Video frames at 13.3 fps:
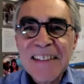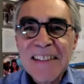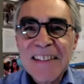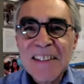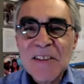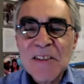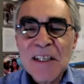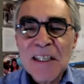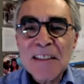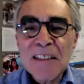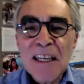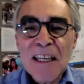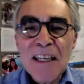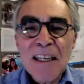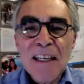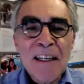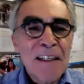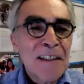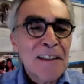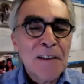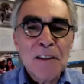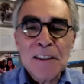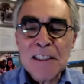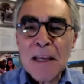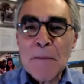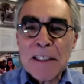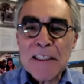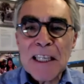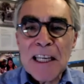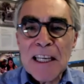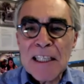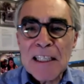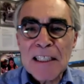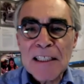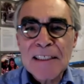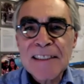All right, say Macheen.